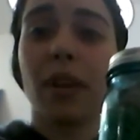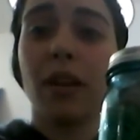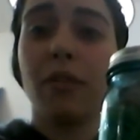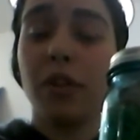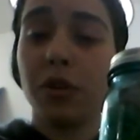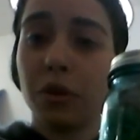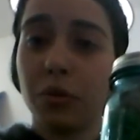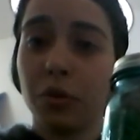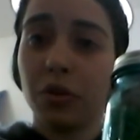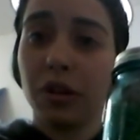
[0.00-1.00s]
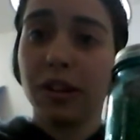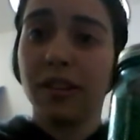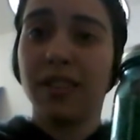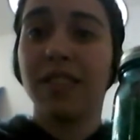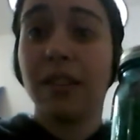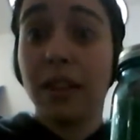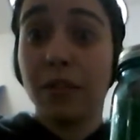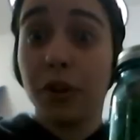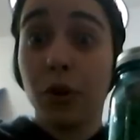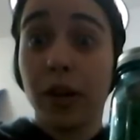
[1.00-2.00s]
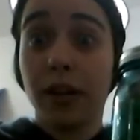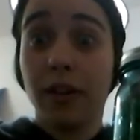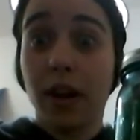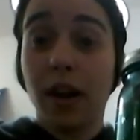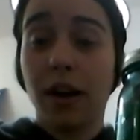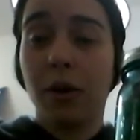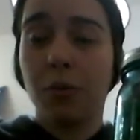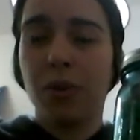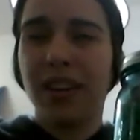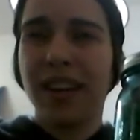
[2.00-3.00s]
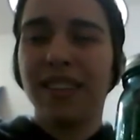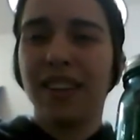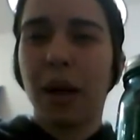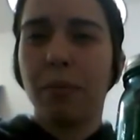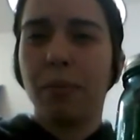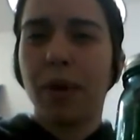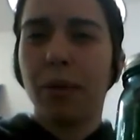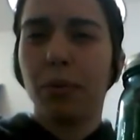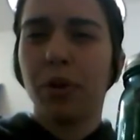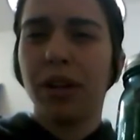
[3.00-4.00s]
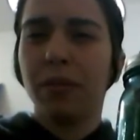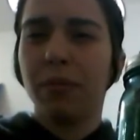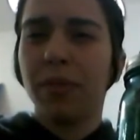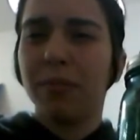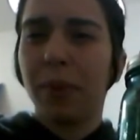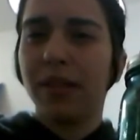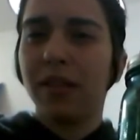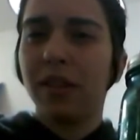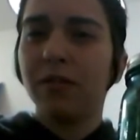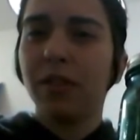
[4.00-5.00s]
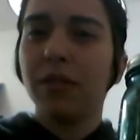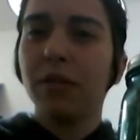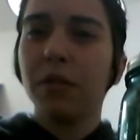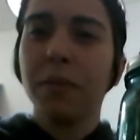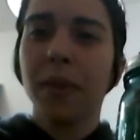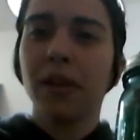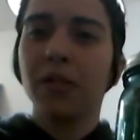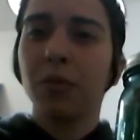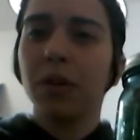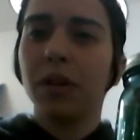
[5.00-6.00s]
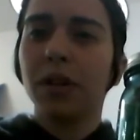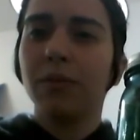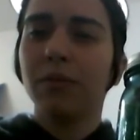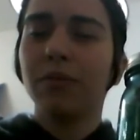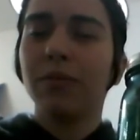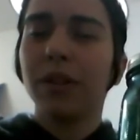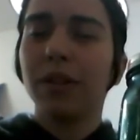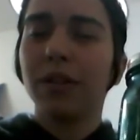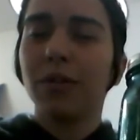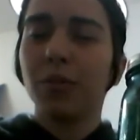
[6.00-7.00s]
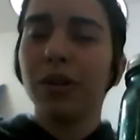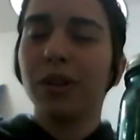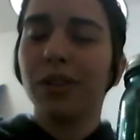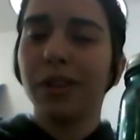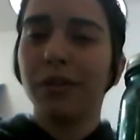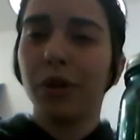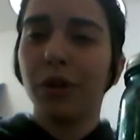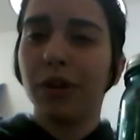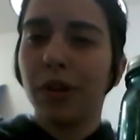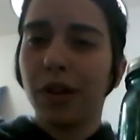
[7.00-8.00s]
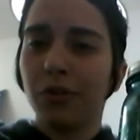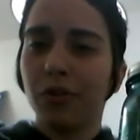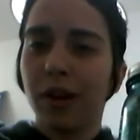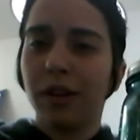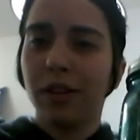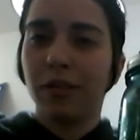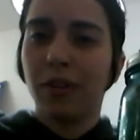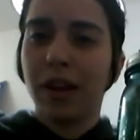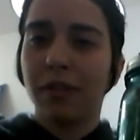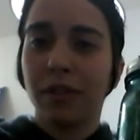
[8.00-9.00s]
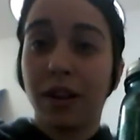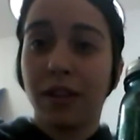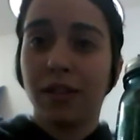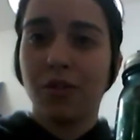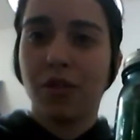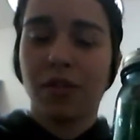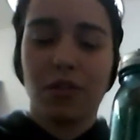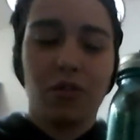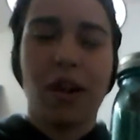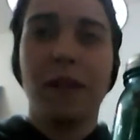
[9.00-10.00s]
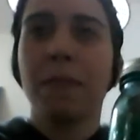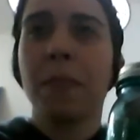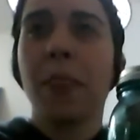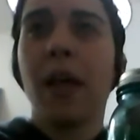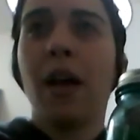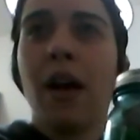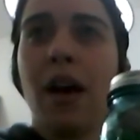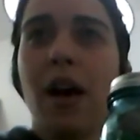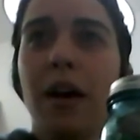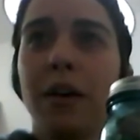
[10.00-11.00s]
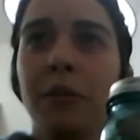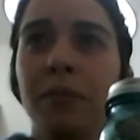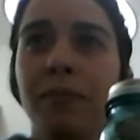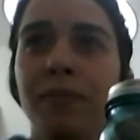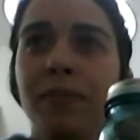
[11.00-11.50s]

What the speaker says: If you don't know what arugula is, it's a leafy green, but it has like a peppery, spicy flavor. It's really good leafy green if you haven't tried it. If you haven't, I suggest that you try it. And